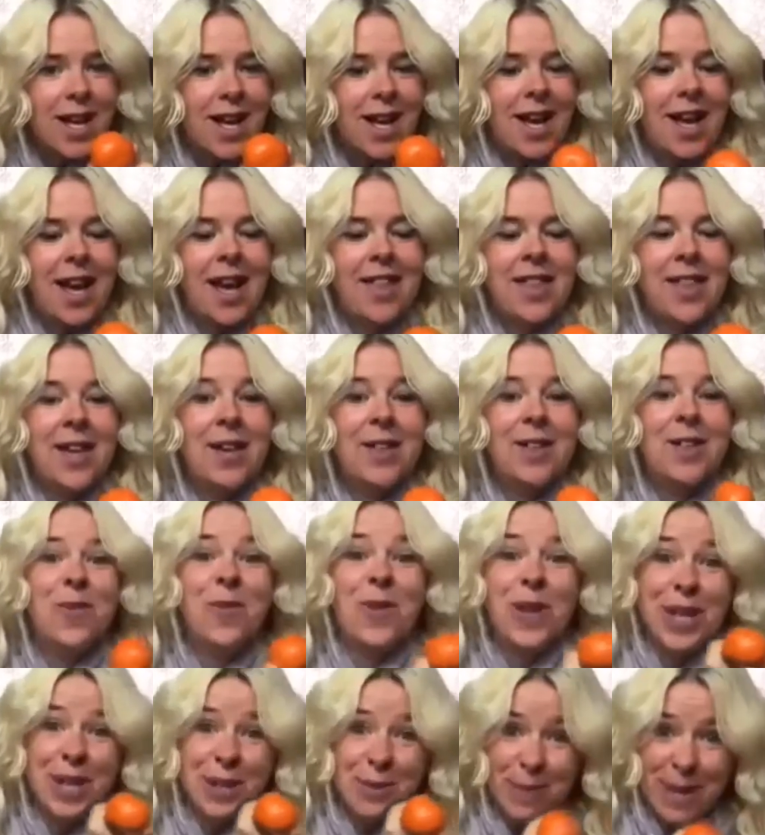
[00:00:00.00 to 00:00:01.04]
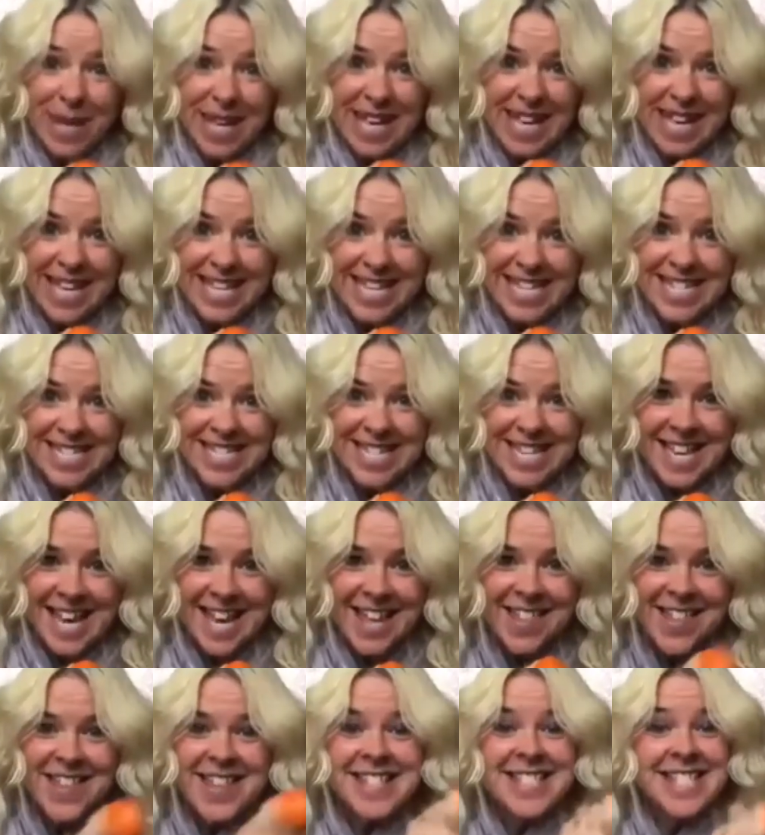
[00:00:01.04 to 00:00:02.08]
And then we could peel it
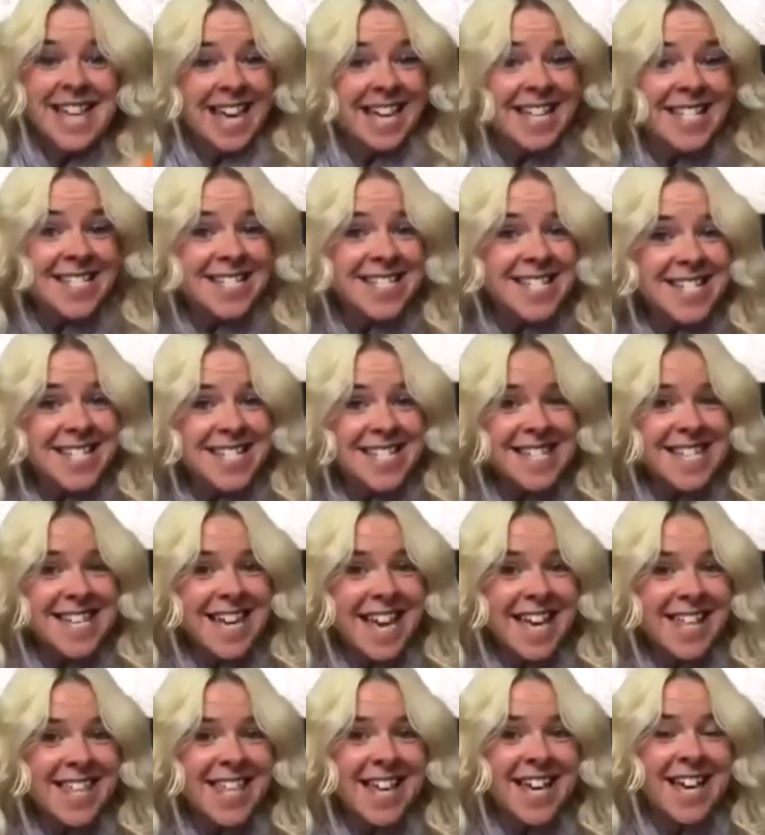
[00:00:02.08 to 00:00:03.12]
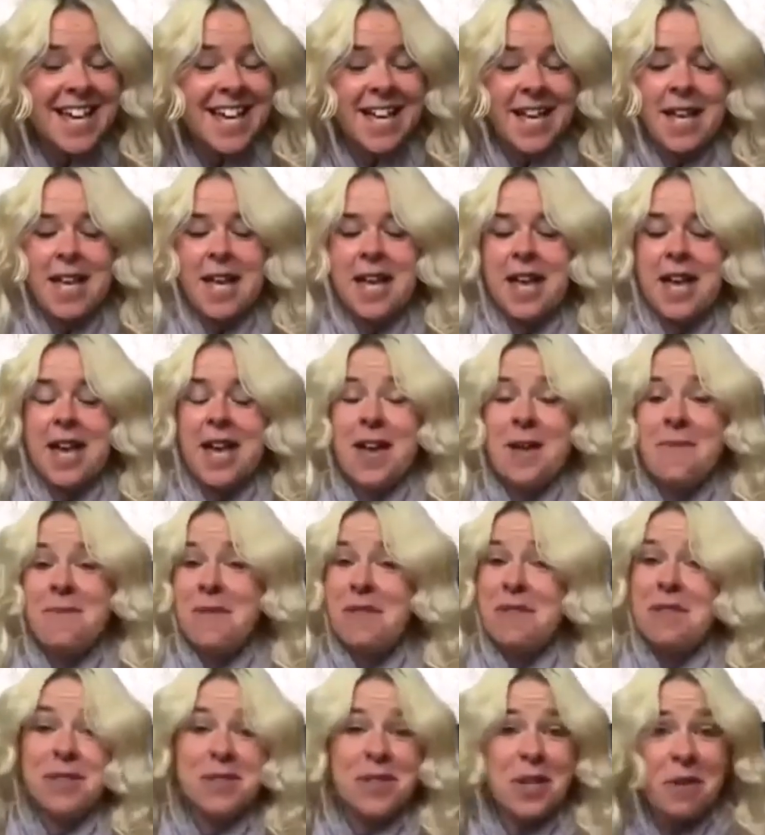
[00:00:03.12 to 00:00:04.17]
together, taste it together.
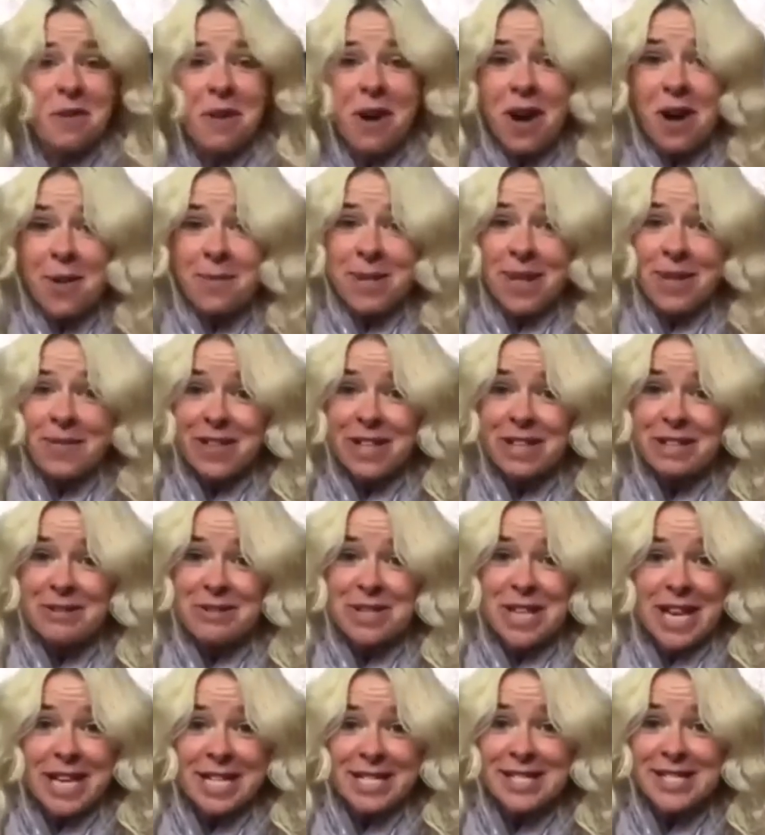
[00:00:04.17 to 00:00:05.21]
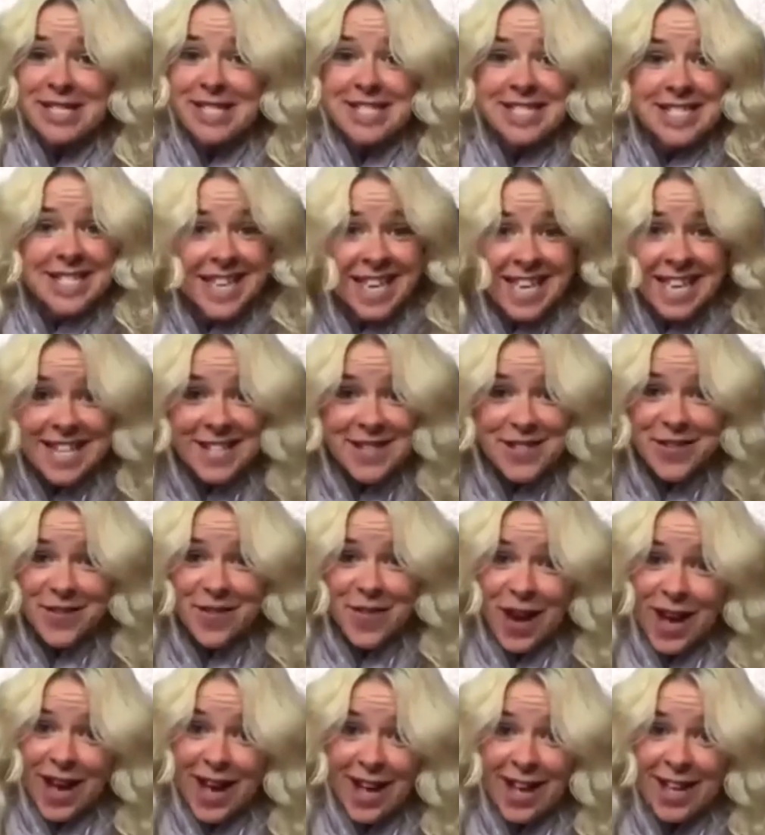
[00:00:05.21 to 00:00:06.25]
There's no harm in having a little taste of the skin as
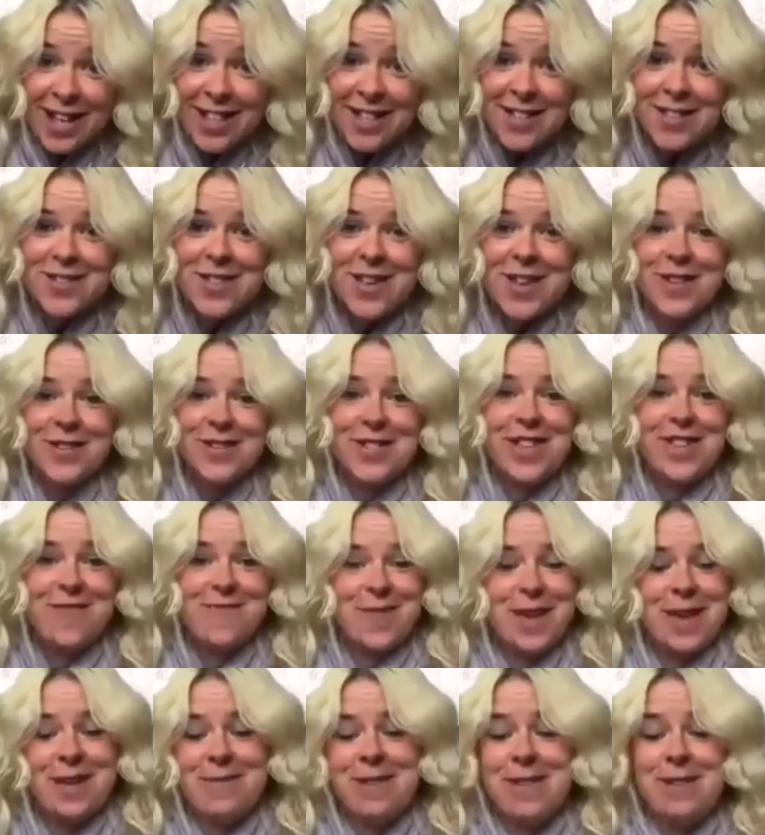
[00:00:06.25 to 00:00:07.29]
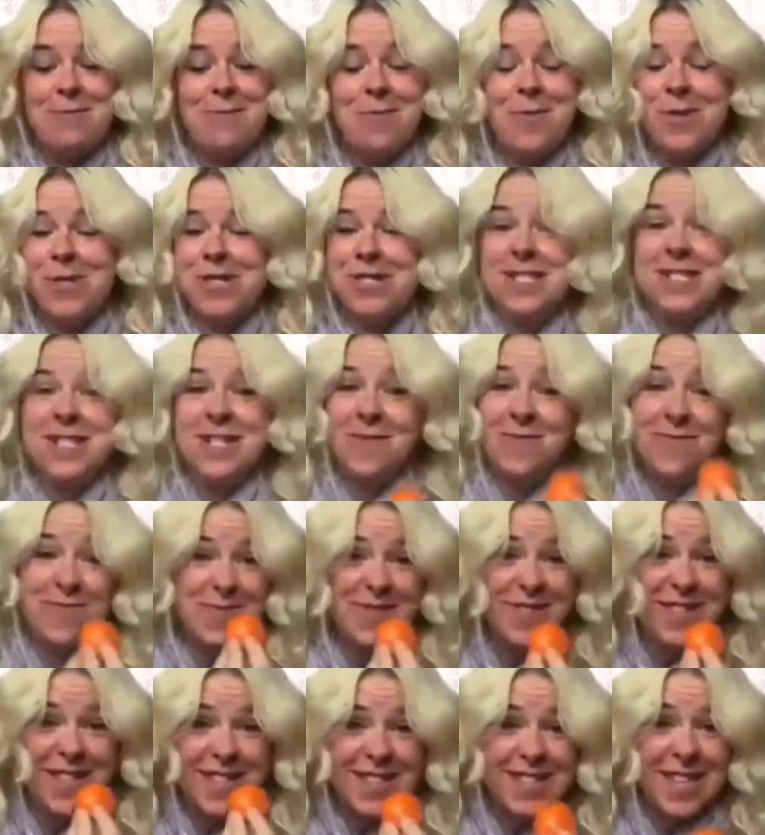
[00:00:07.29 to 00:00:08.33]
well. So see if baby wants to
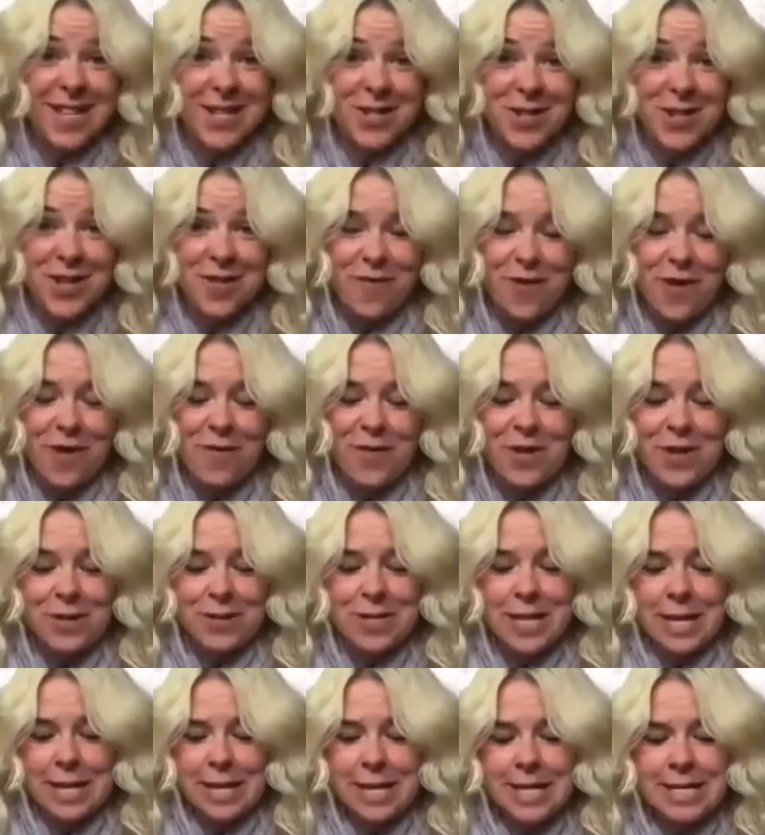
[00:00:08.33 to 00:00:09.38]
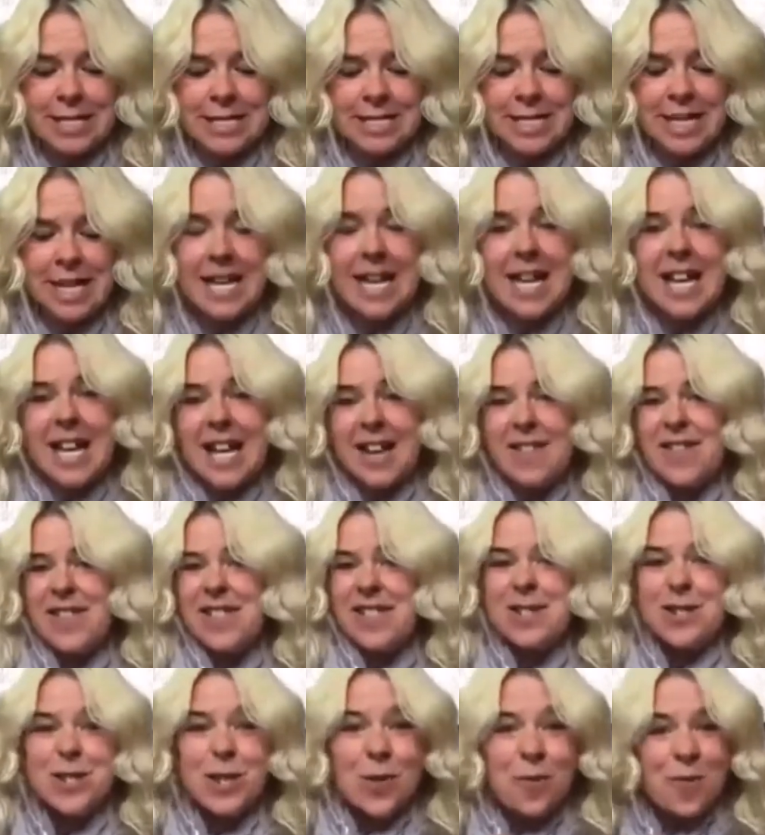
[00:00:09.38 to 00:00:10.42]
gnash on it for a few seconds. And if this
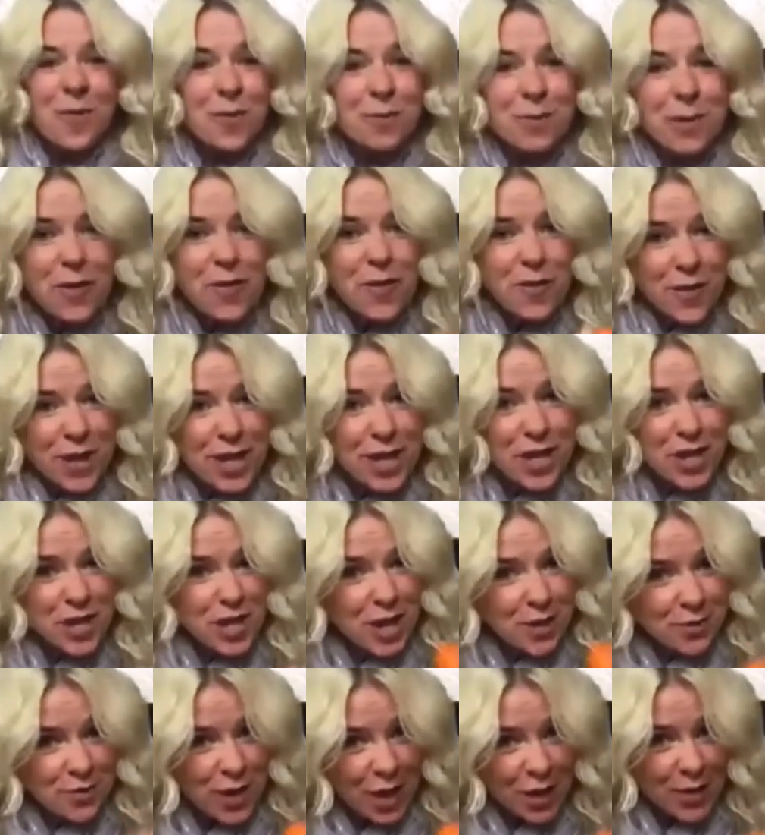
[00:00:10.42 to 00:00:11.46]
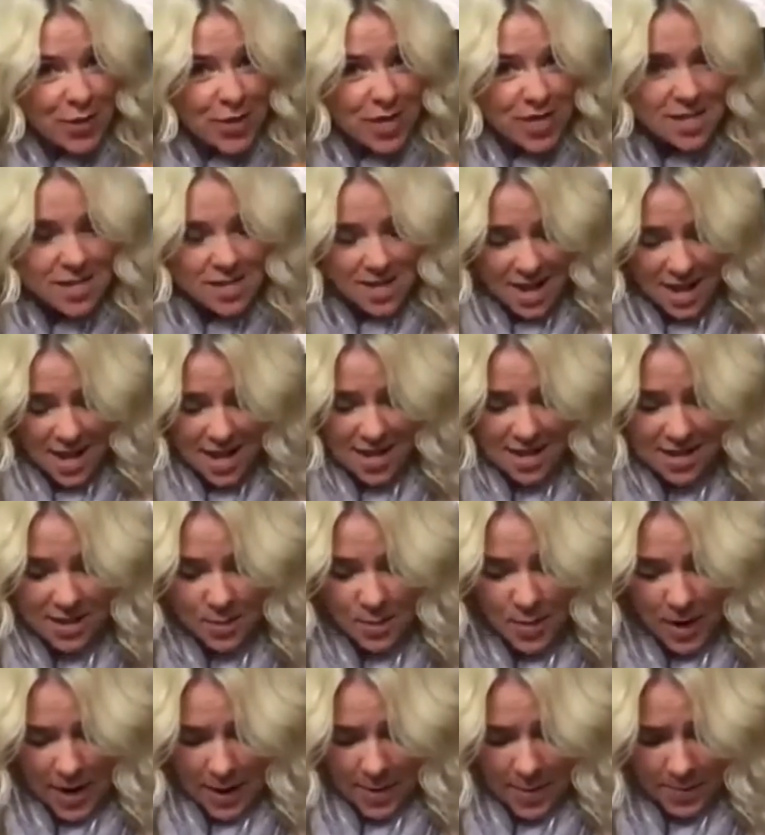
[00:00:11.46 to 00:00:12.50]
has come from the fridge, they'll notice that as
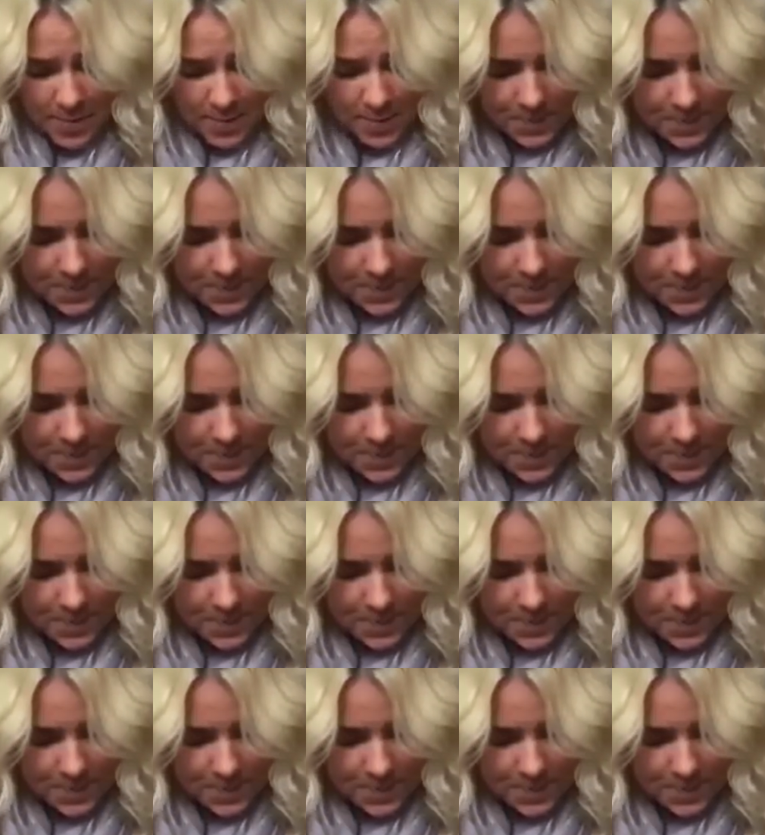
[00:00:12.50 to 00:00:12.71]
well.